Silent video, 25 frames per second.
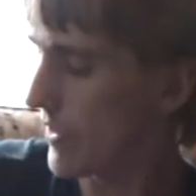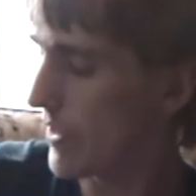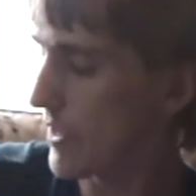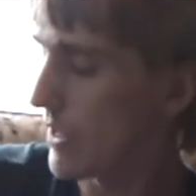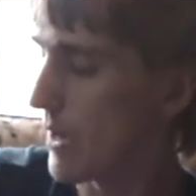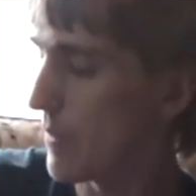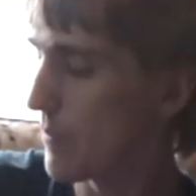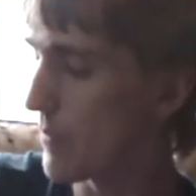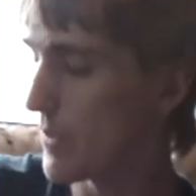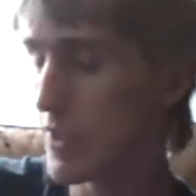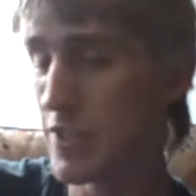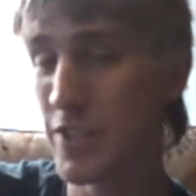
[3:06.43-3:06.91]

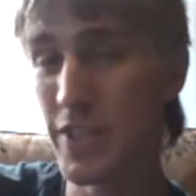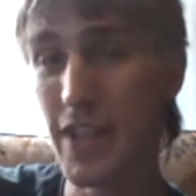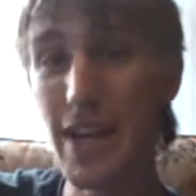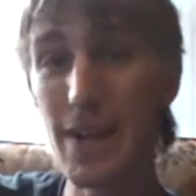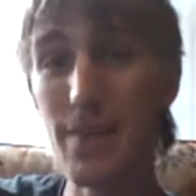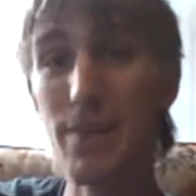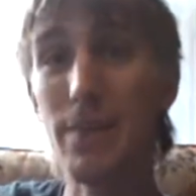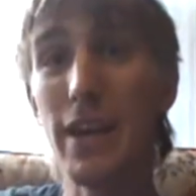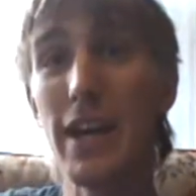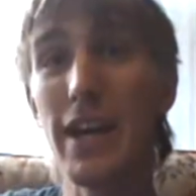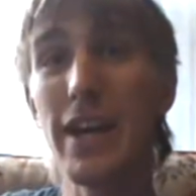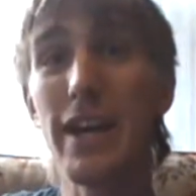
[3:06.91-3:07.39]
The
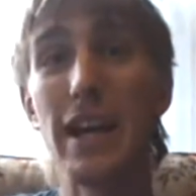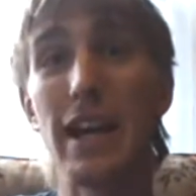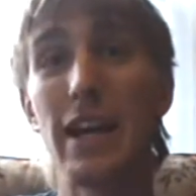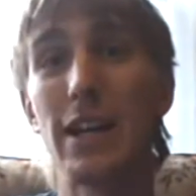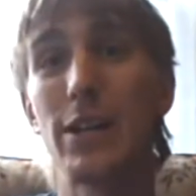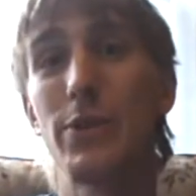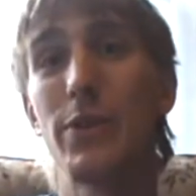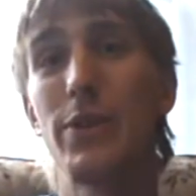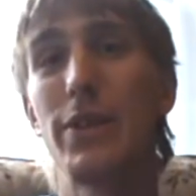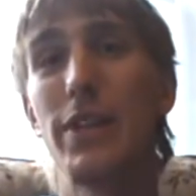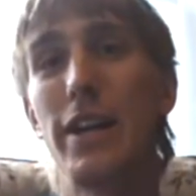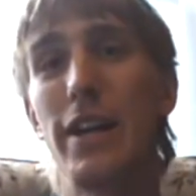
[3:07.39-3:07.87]
same day,
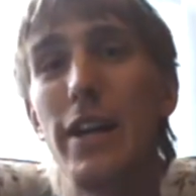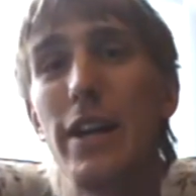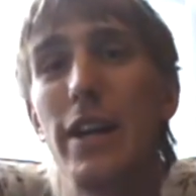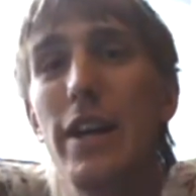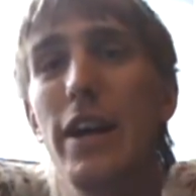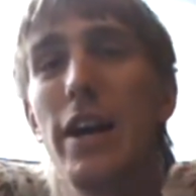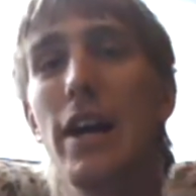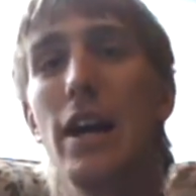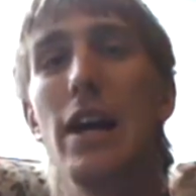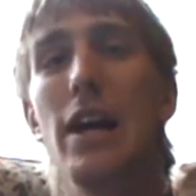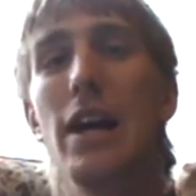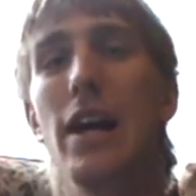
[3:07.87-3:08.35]
actually, that
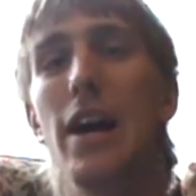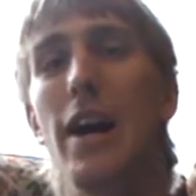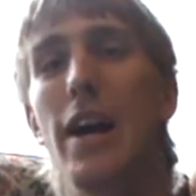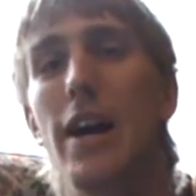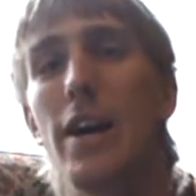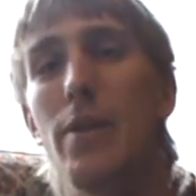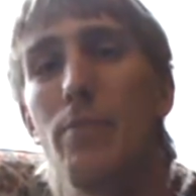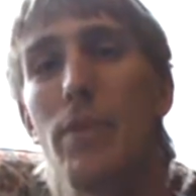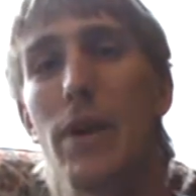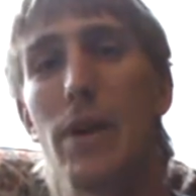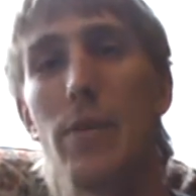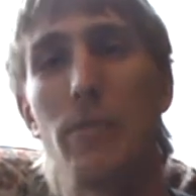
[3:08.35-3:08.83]
I
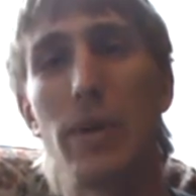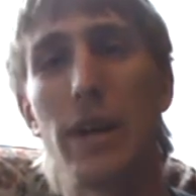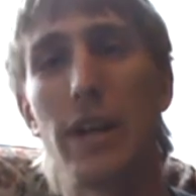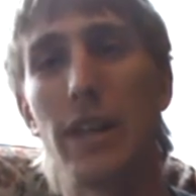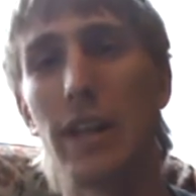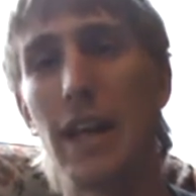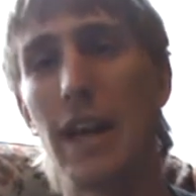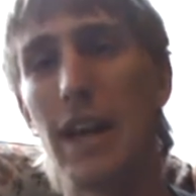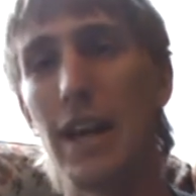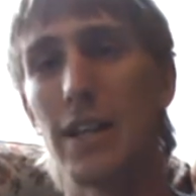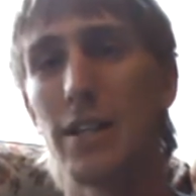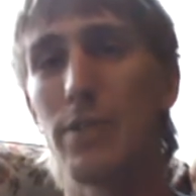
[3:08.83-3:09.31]
had made my
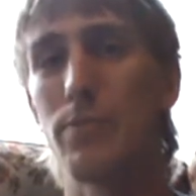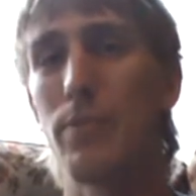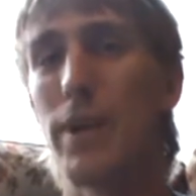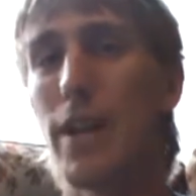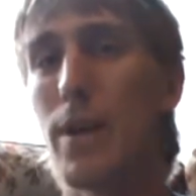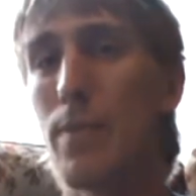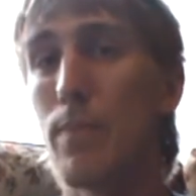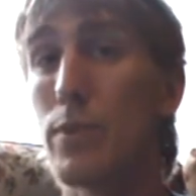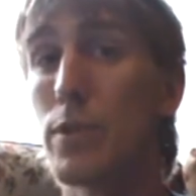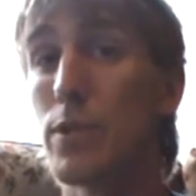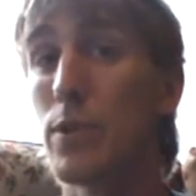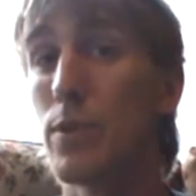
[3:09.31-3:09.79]

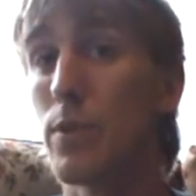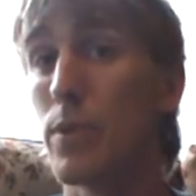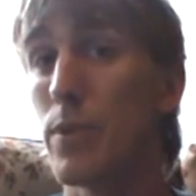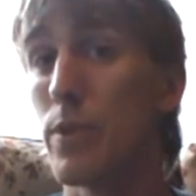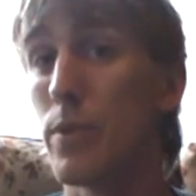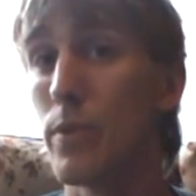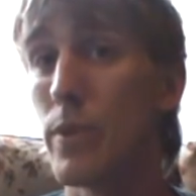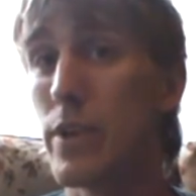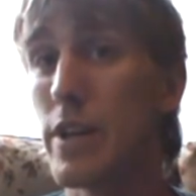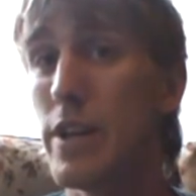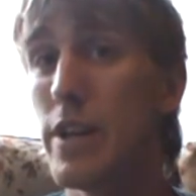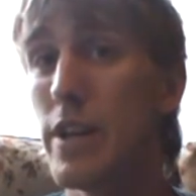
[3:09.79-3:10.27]
episode
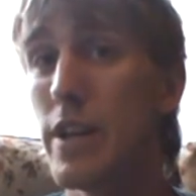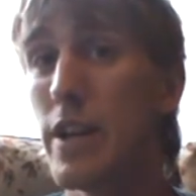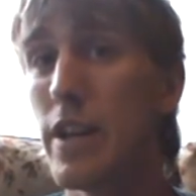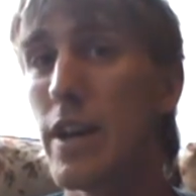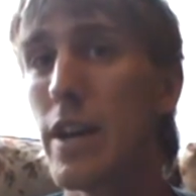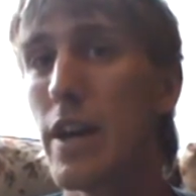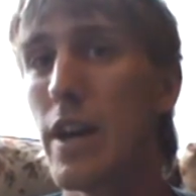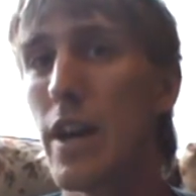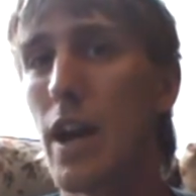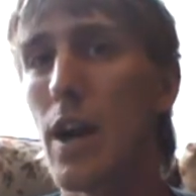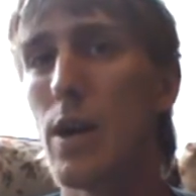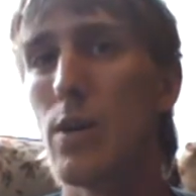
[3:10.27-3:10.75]
3,
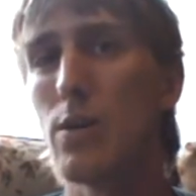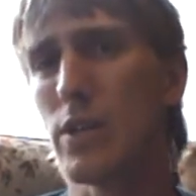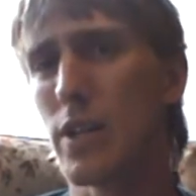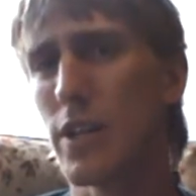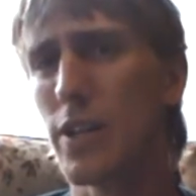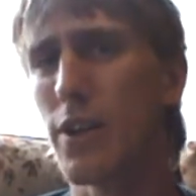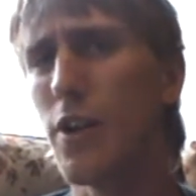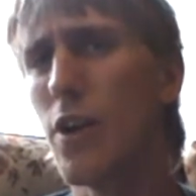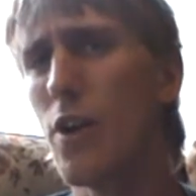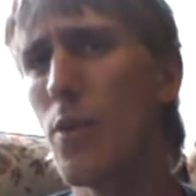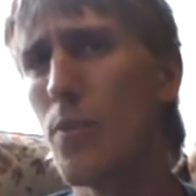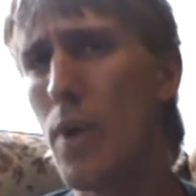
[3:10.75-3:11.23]
I was
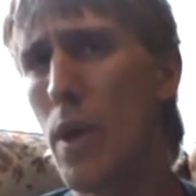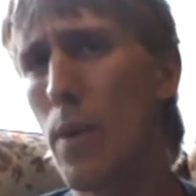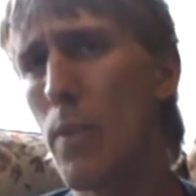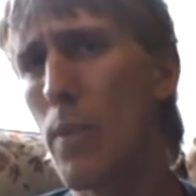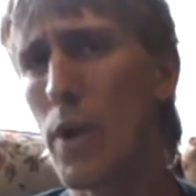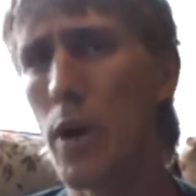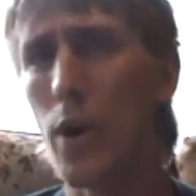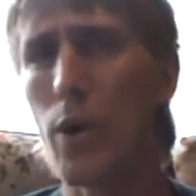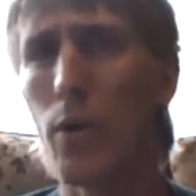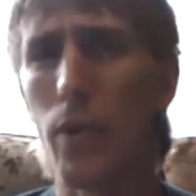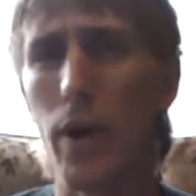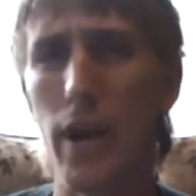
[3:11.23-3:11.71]
like, oh,
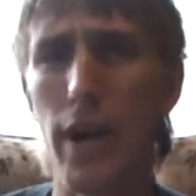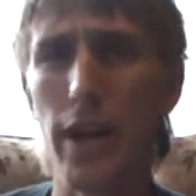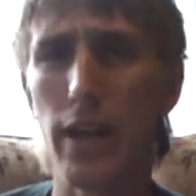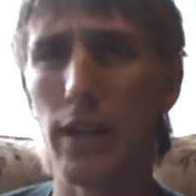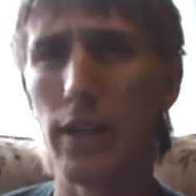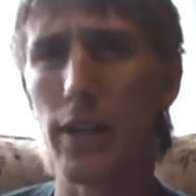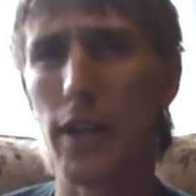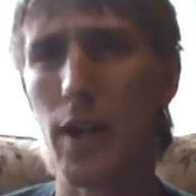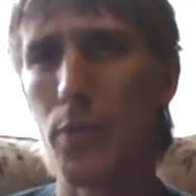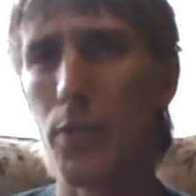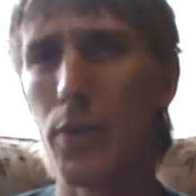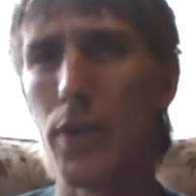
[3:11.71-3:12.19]
maybe I'll wait
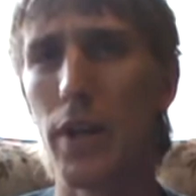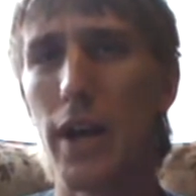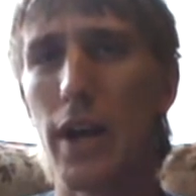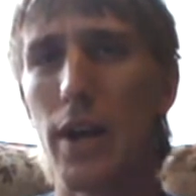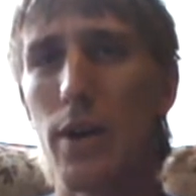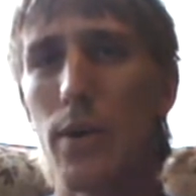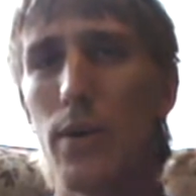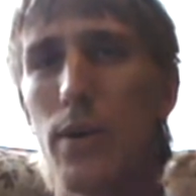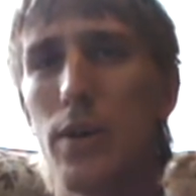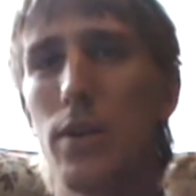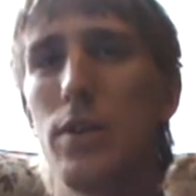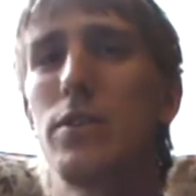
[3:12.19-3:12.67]
a couple
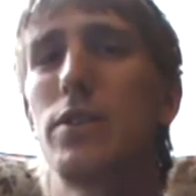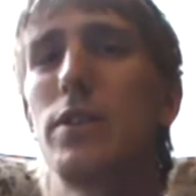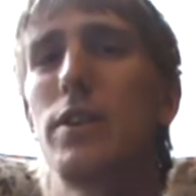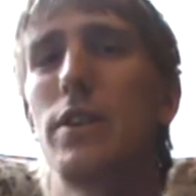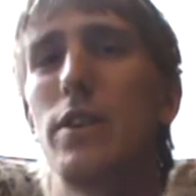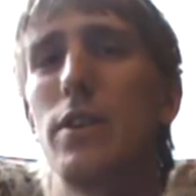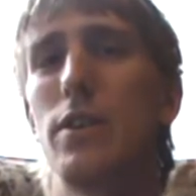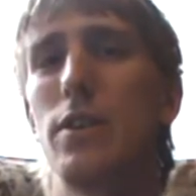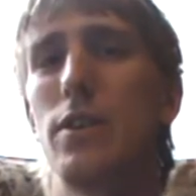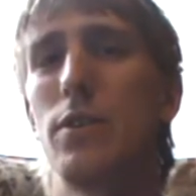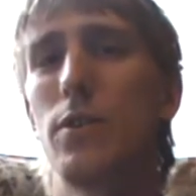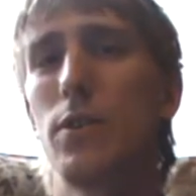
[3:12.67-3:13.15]
hours
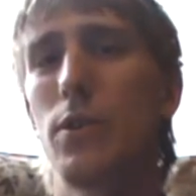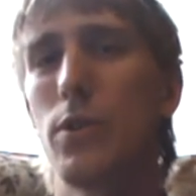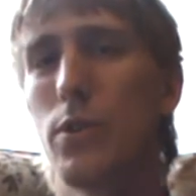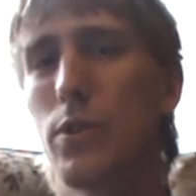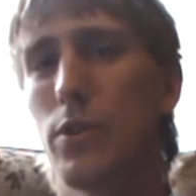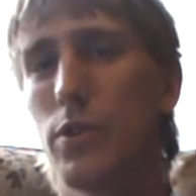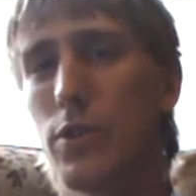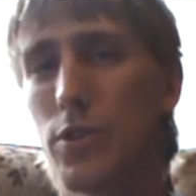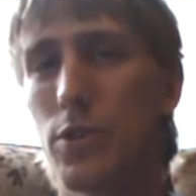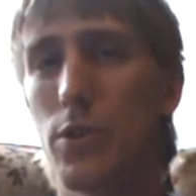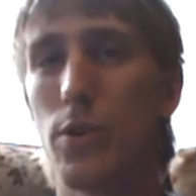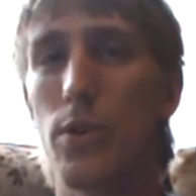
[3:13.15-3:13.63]
and I'll go to
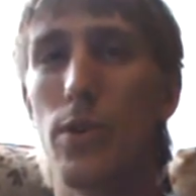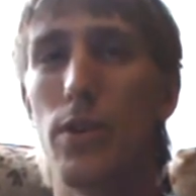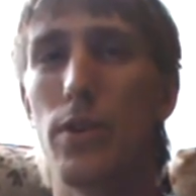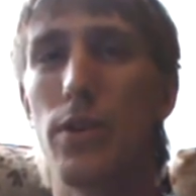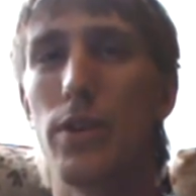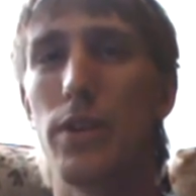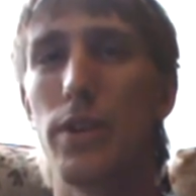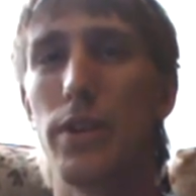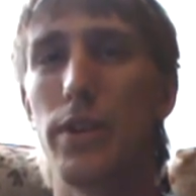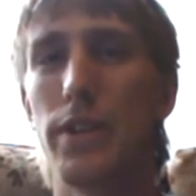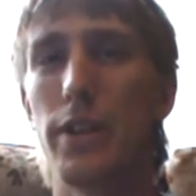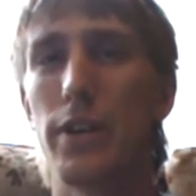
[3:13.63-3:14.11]
the
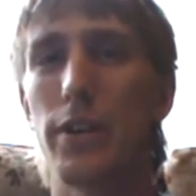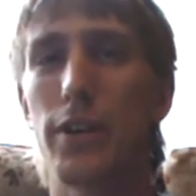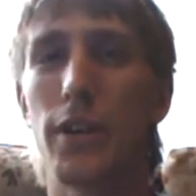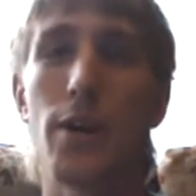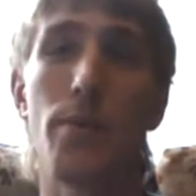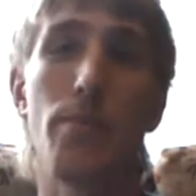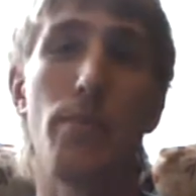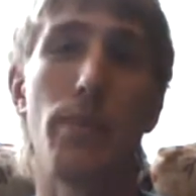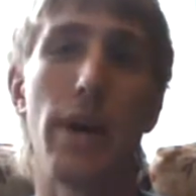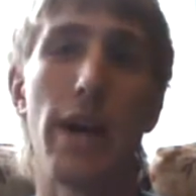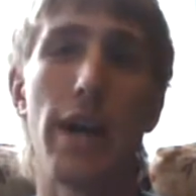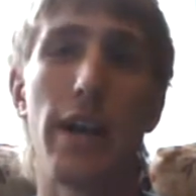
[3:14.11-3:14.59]
store and then I'll
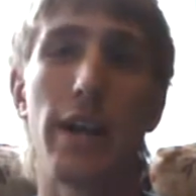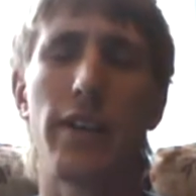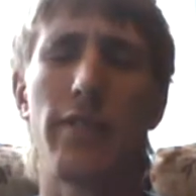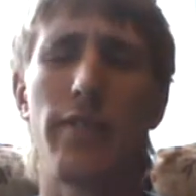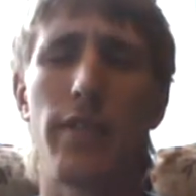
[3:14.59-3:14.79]
come back.